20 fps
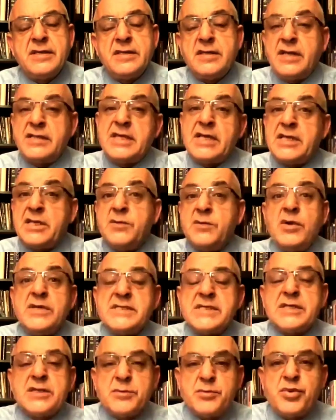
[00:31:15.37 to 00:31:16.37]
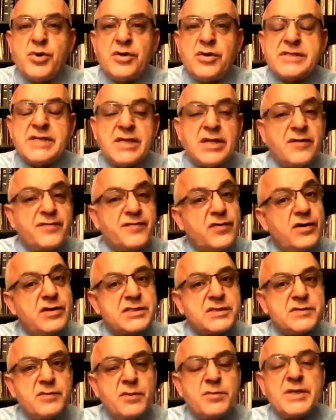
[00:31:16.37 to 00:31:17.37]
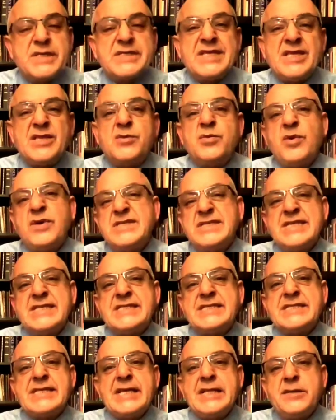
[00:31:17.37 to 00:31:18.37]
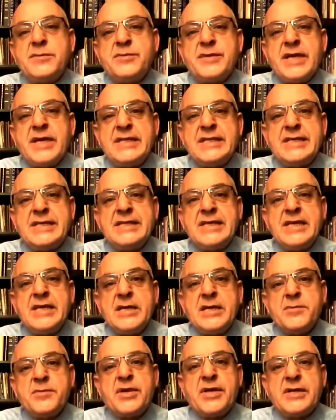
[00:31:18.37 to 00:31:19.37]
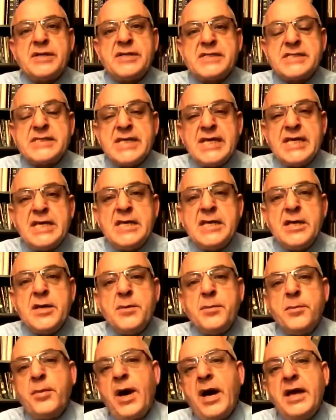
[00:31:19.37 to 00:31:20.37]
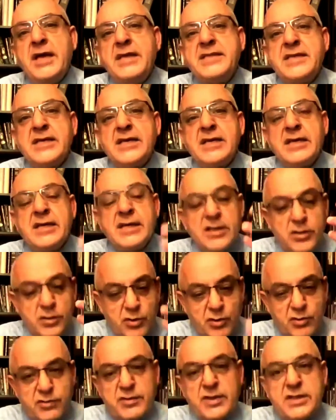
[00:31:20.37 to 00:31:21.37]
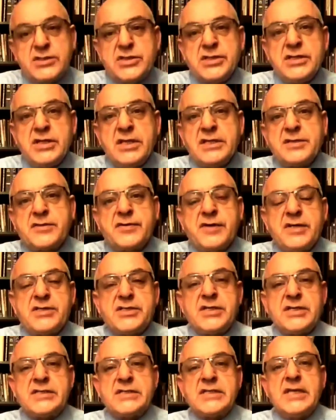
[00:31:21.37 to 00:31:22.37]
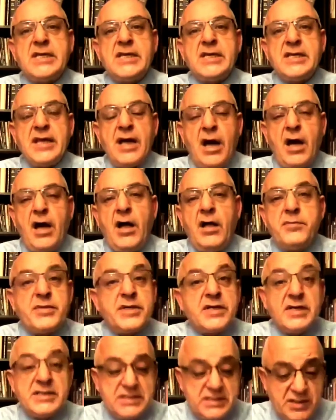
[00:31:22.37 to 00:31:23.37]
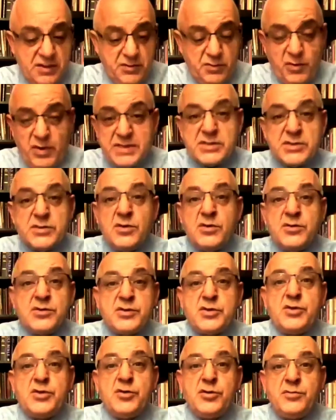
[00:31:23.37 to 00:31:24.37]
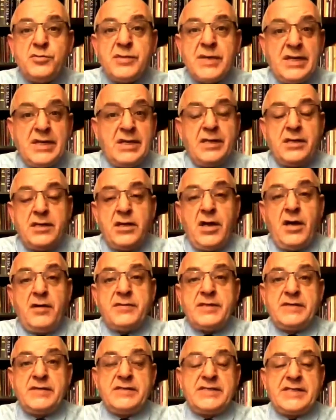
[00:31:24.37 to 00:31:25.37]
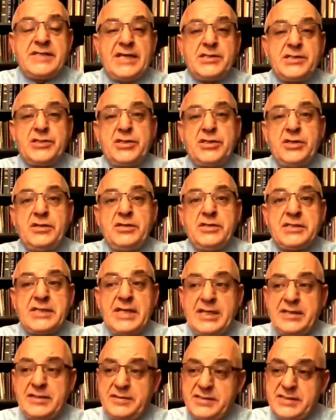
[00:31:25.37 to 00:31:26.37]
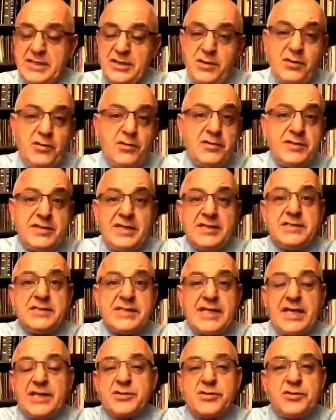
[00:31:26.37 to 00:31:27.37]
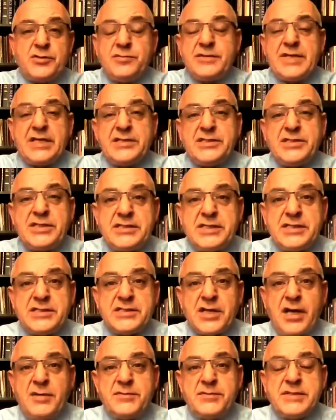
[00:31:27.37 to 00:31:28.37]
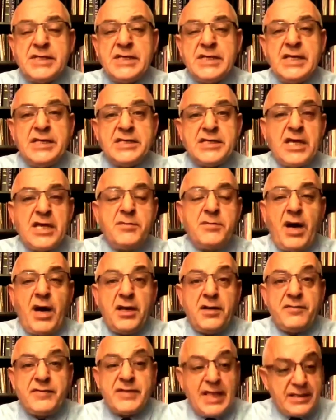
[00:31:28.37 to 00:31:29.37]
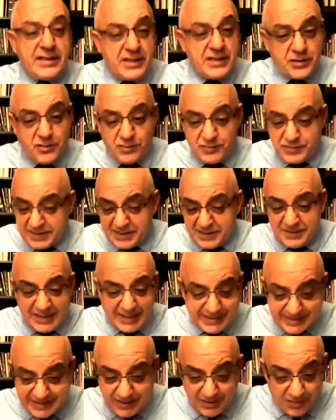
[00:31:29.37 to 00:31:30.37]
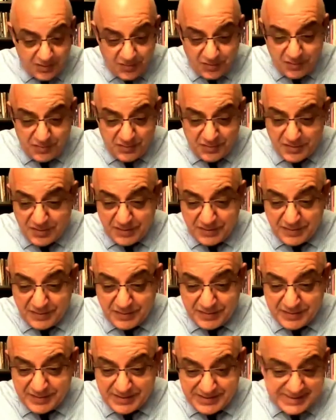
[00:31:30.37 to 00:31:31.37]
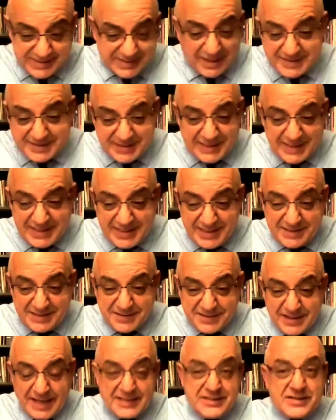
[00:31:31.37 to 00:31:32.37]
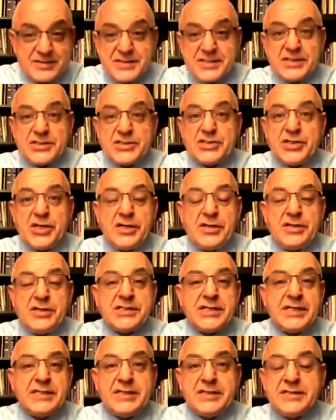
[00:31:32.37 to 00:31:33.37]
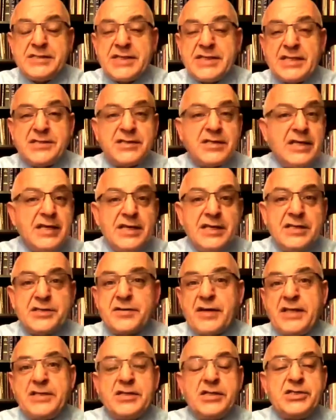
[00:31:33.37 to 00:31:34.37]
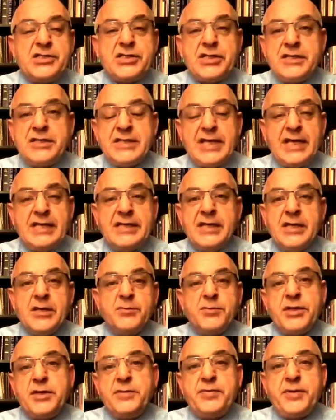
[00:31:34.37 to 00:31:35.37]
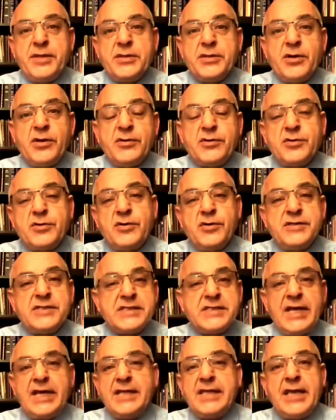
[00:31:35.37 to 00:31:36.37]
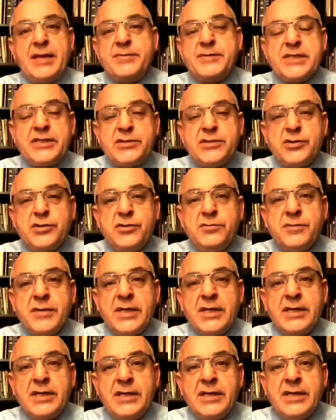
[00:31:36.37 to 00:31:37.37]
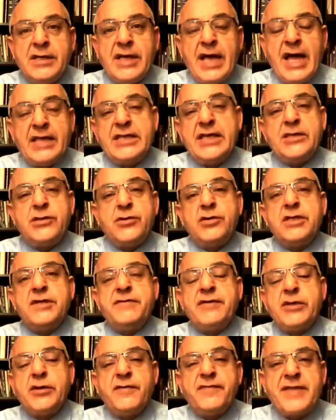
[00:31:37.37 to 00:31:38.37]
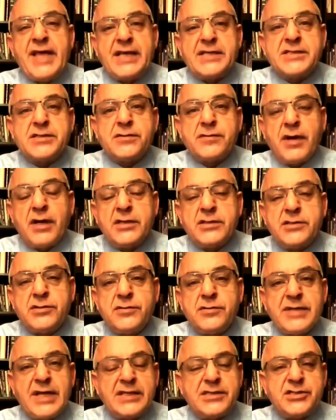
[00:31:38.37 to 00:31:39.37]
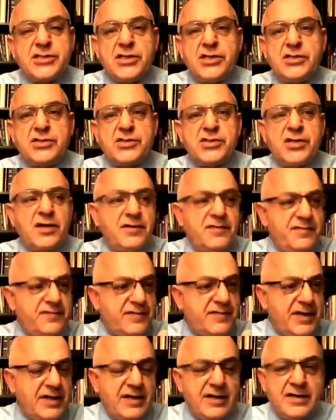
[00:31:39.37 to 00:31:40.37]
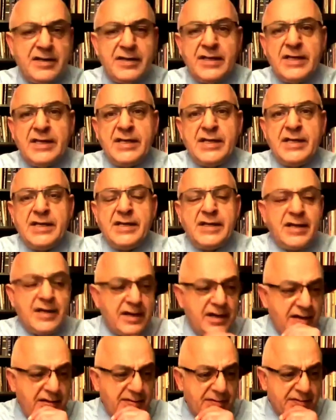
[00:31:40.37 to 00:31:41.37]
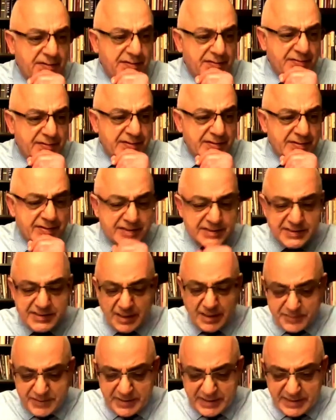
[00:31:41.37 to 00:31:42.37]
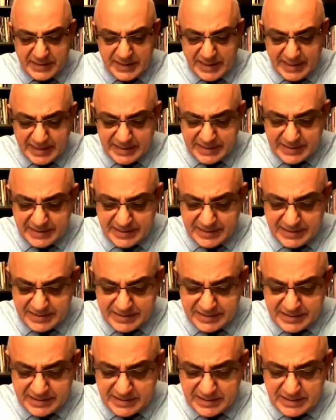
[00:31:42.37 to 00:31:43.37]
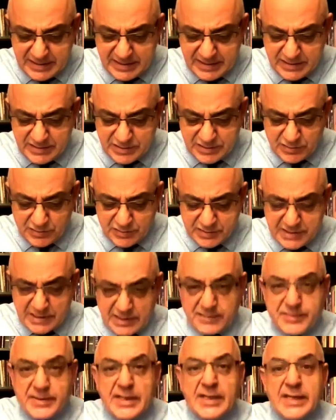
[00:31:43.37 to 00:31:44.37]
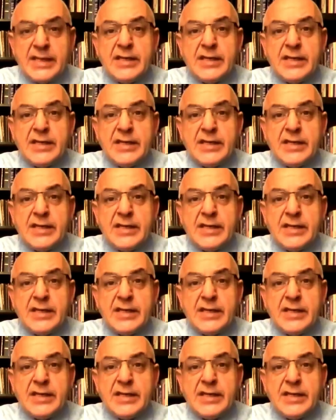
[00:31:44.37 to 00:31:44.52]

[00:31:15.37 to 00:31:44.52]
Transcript: Not that it wasn't important, of course, but it wasn't celebrated per se by the original Christians. All because there was no tomb. Now there is that church that say, oh, there is that tomb that Jesus came out of it. And they go there and say, oh, there's nothing here. And there's a church and there's that tradition that people go see an empty tomb. And they don't even know if that's the right tomb, that church of something that is in Jerusalem.